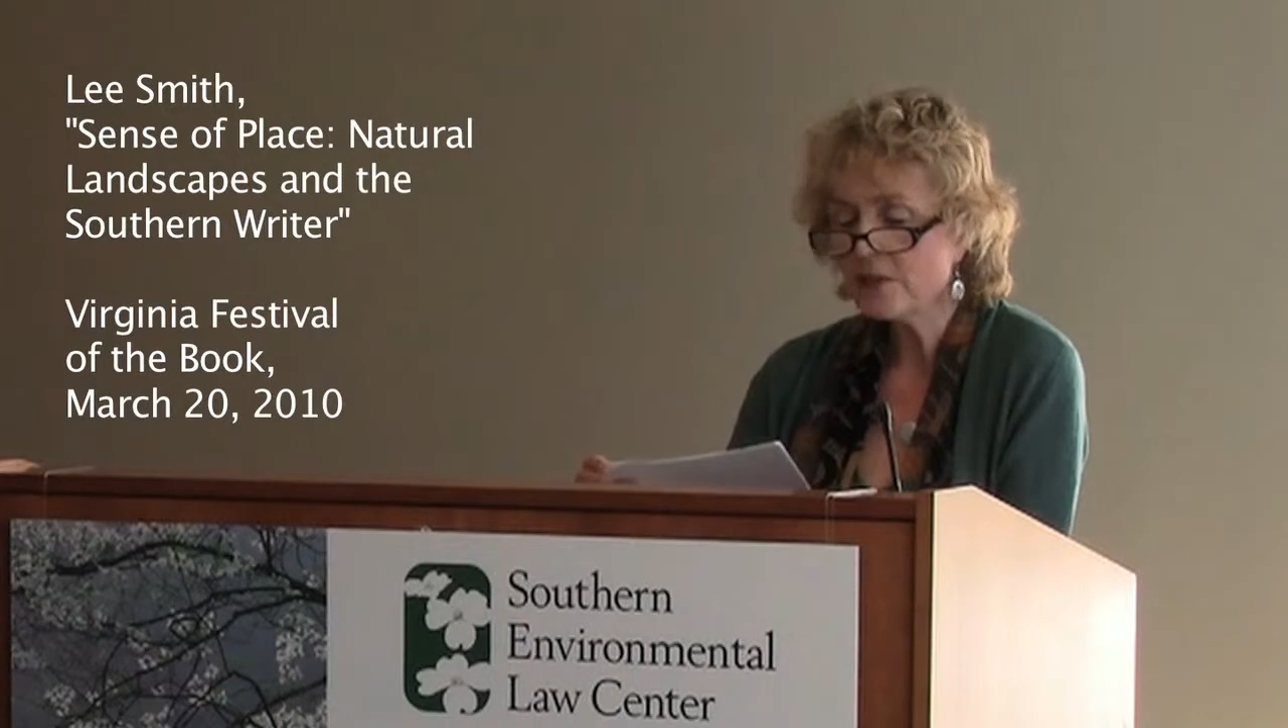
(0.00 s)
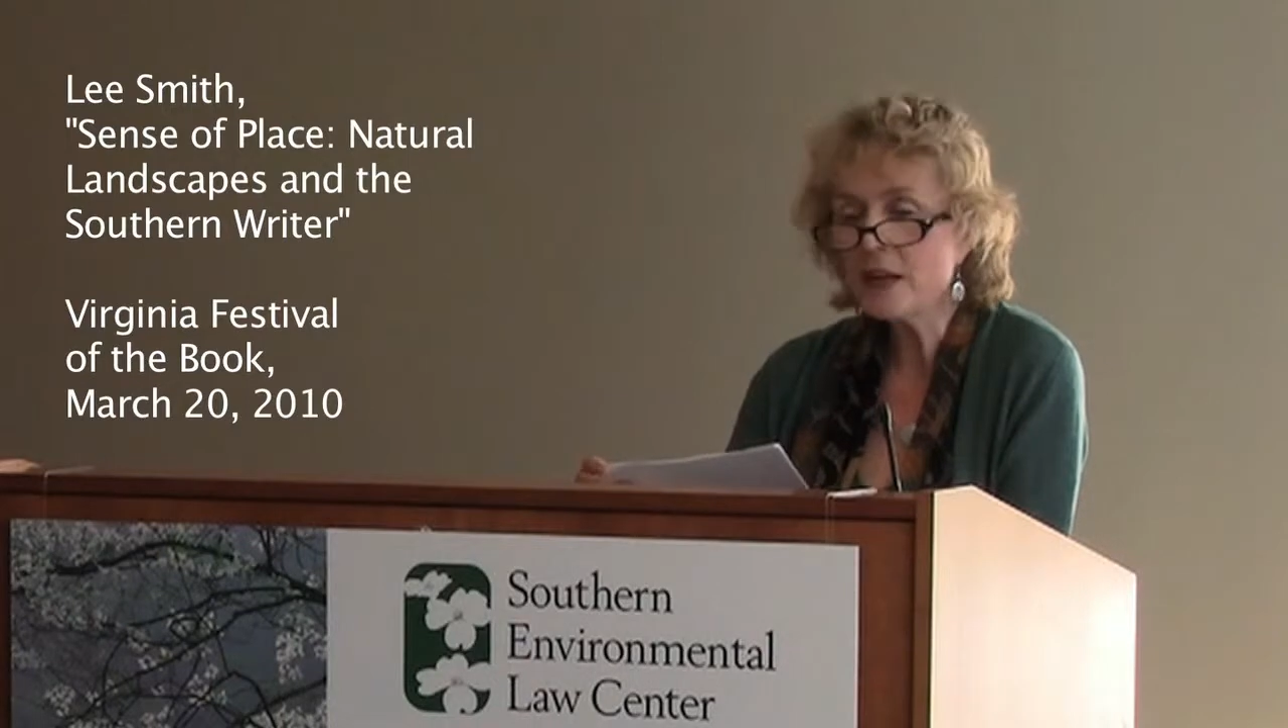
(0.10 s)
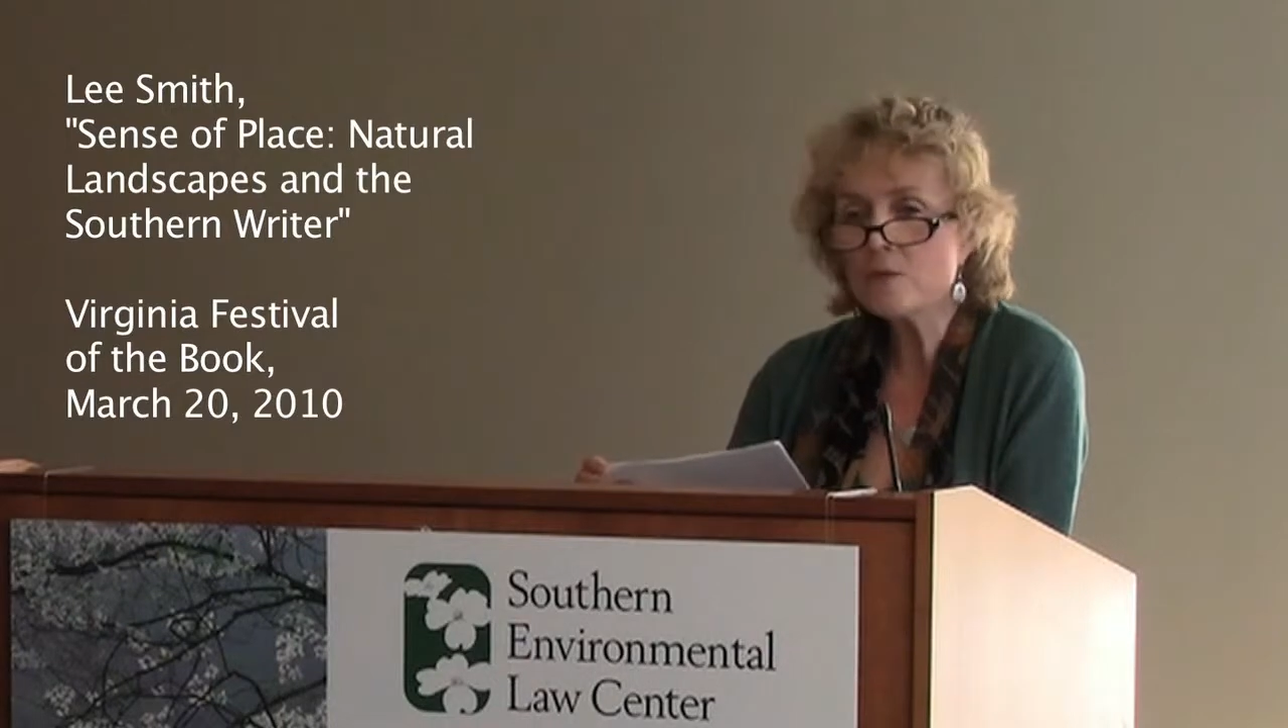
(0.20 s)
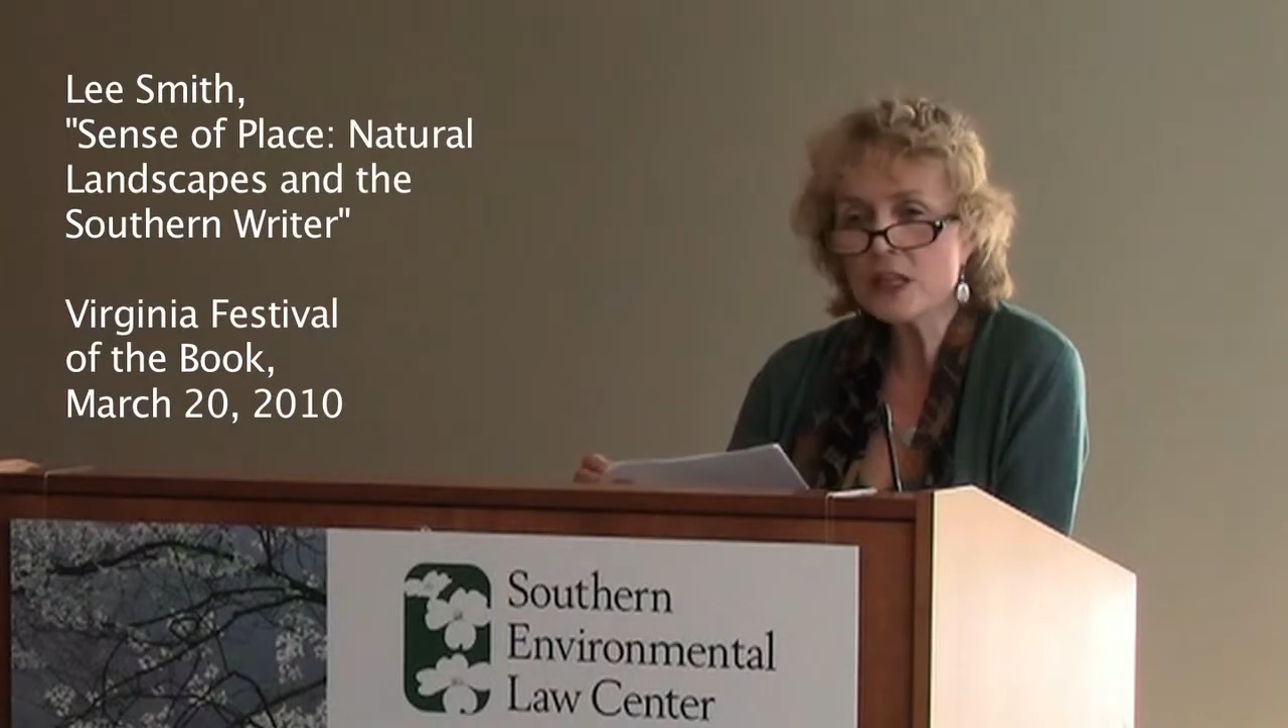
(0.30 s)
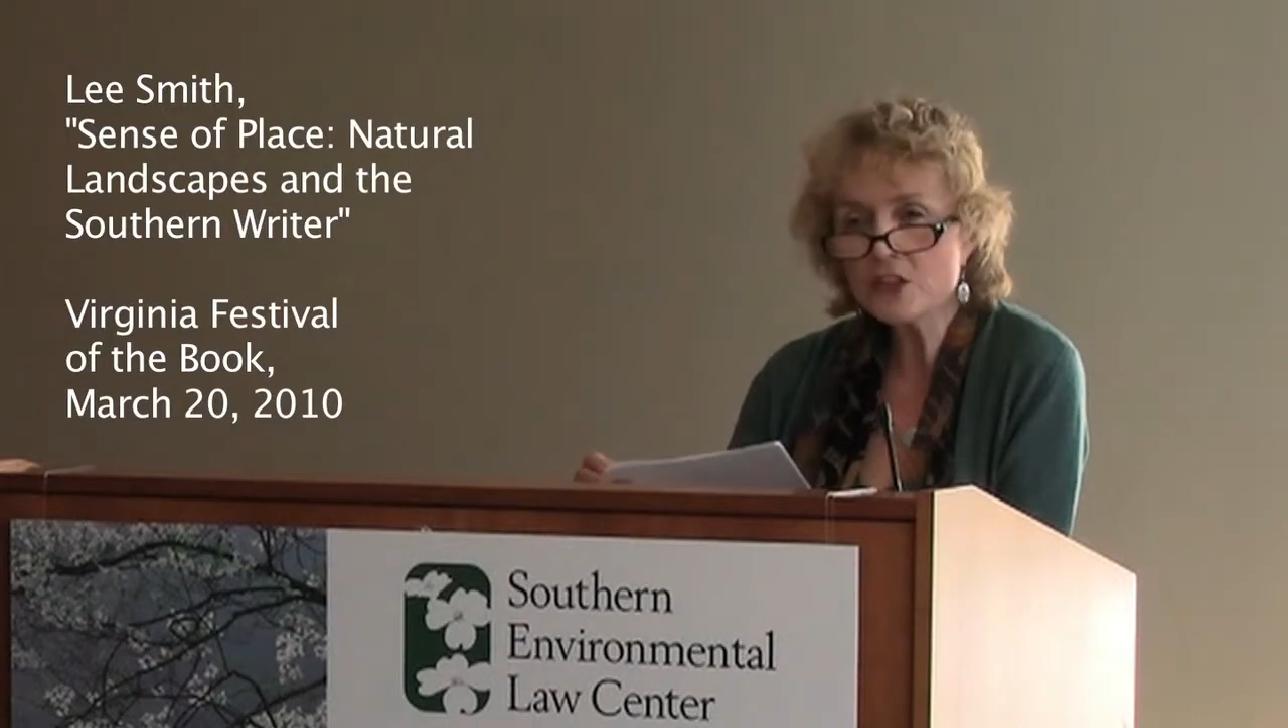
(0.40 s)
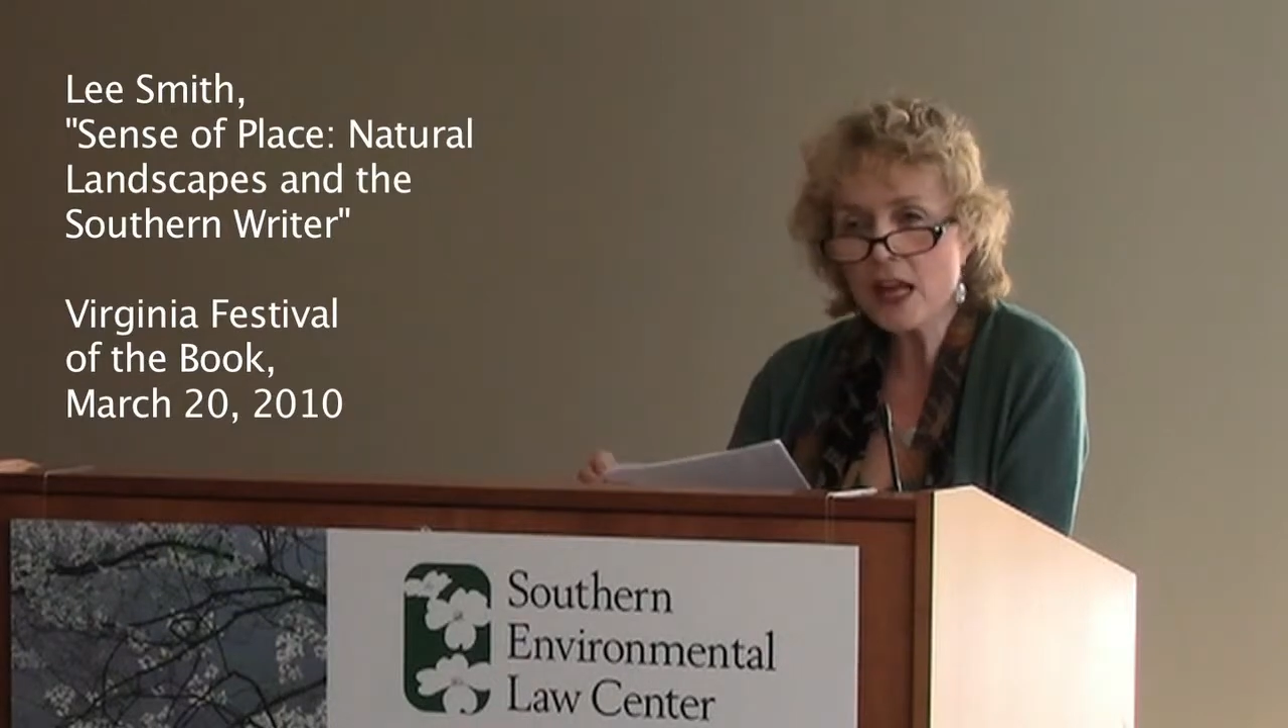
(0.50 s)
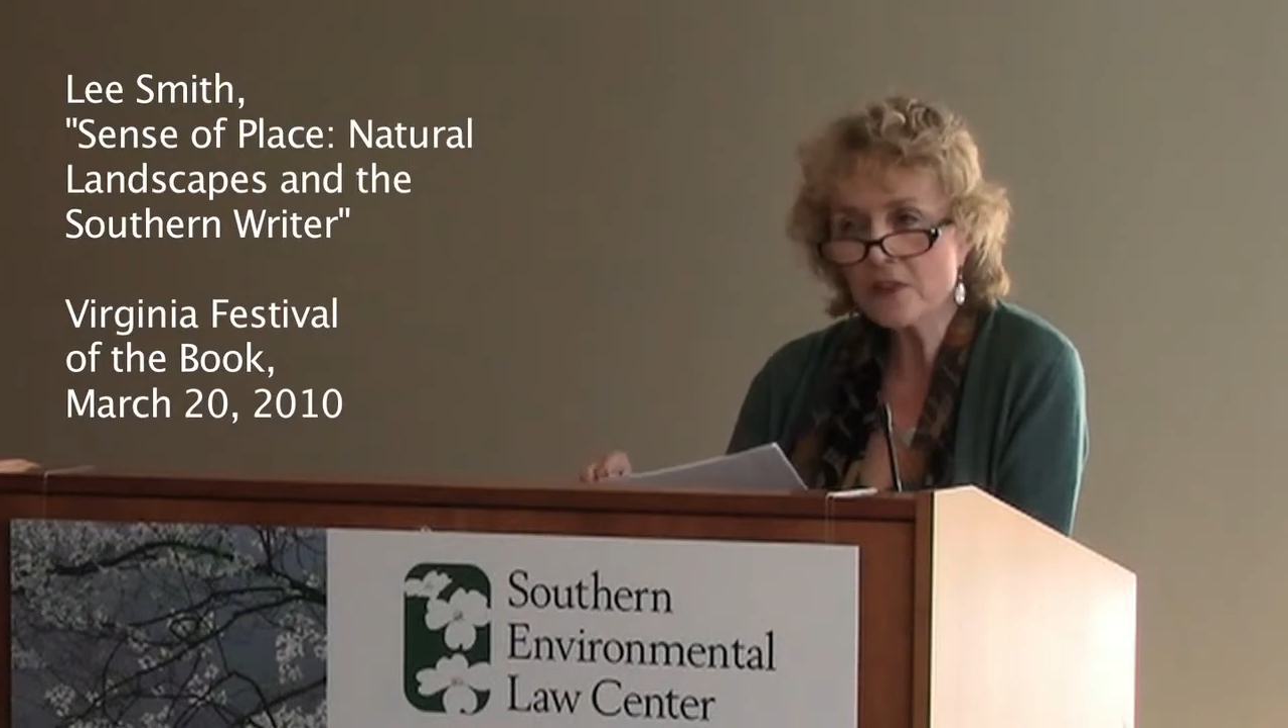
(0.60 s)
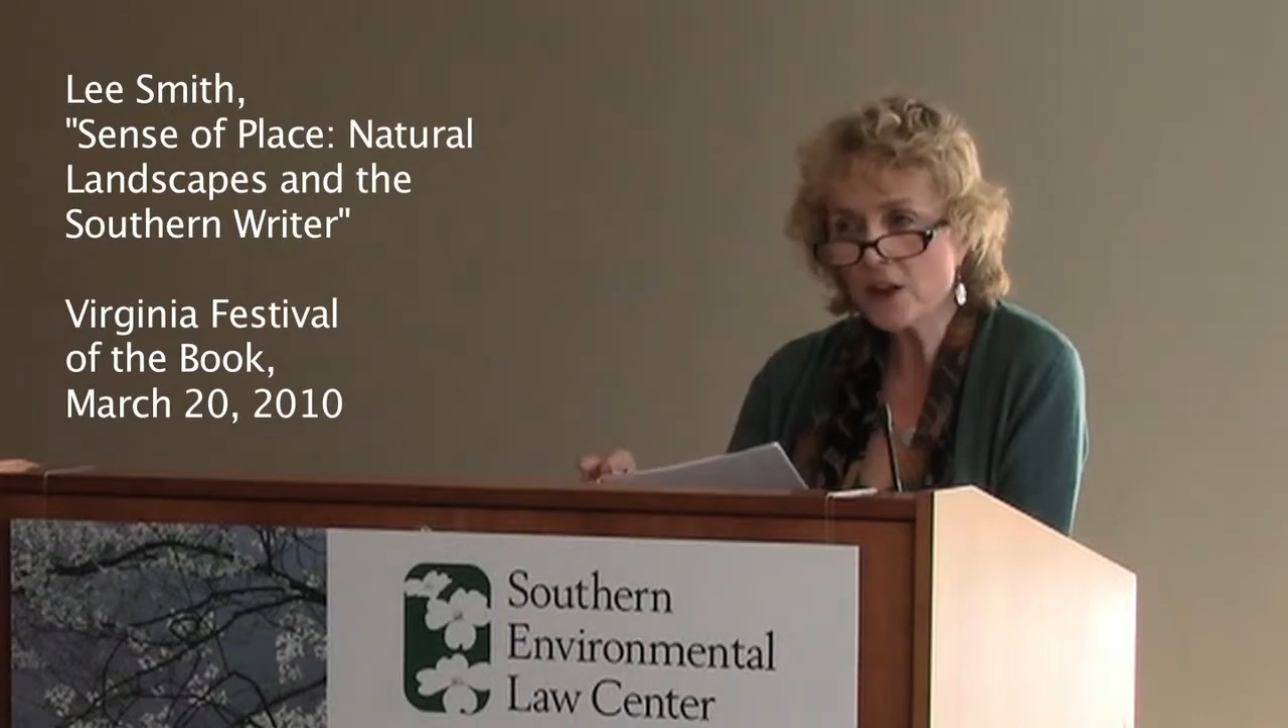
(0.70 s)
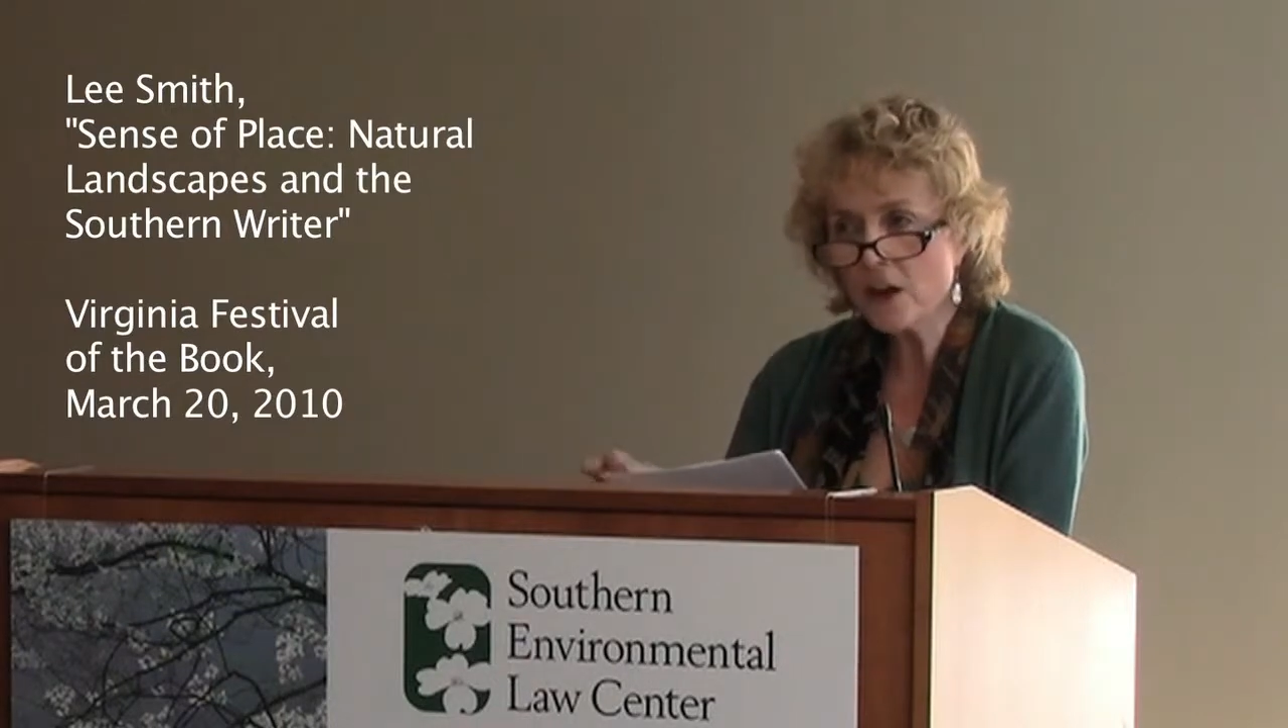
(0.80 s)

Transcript: They reached out